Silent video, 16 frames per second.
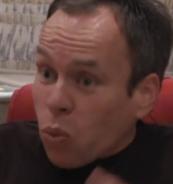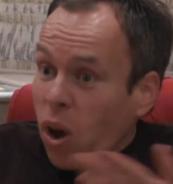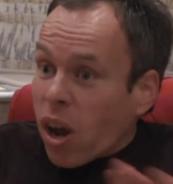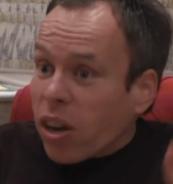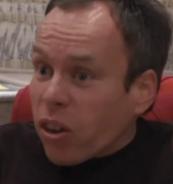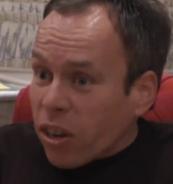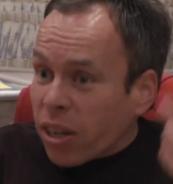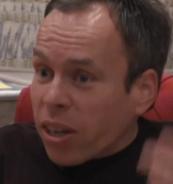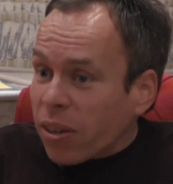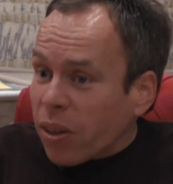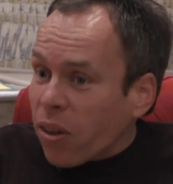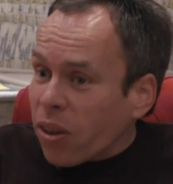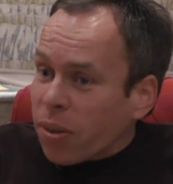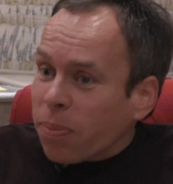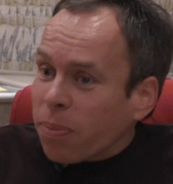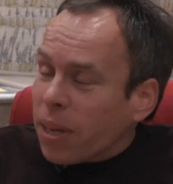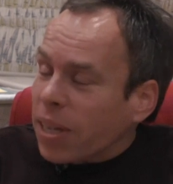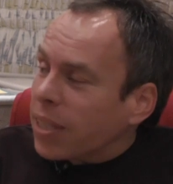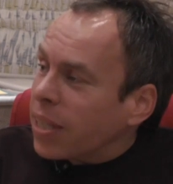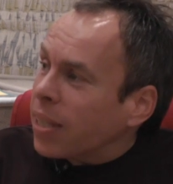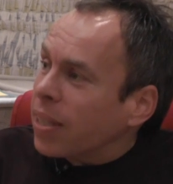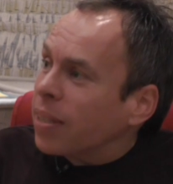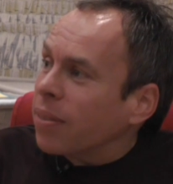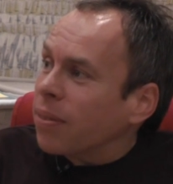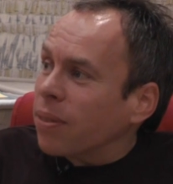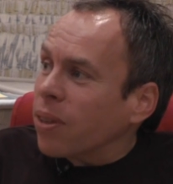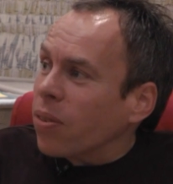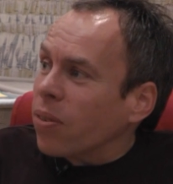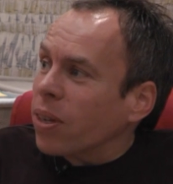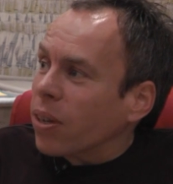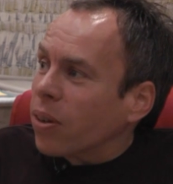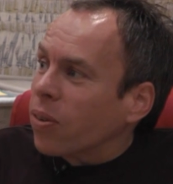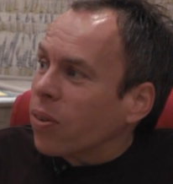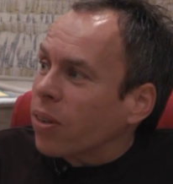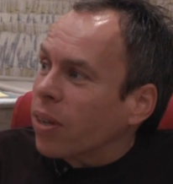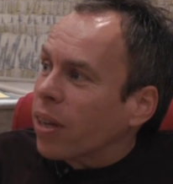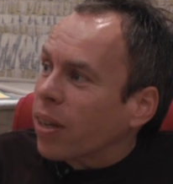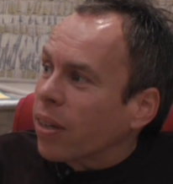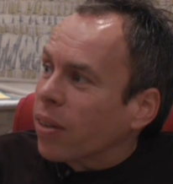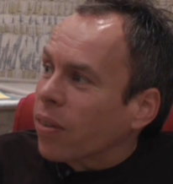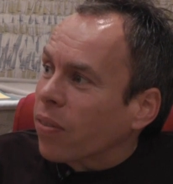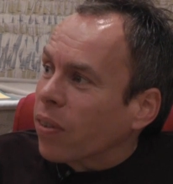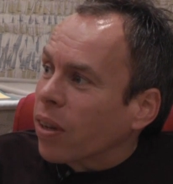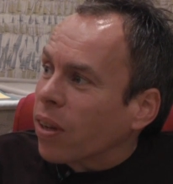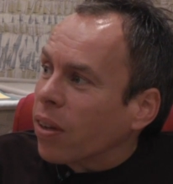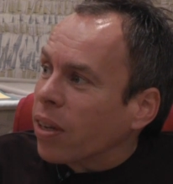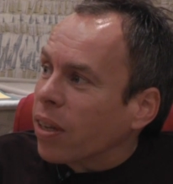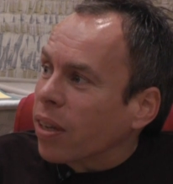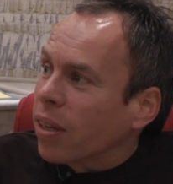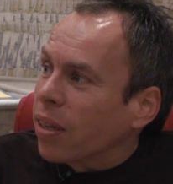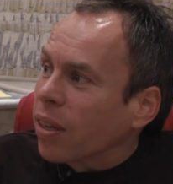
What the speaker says: one on a bloody unicorn, then, if you like,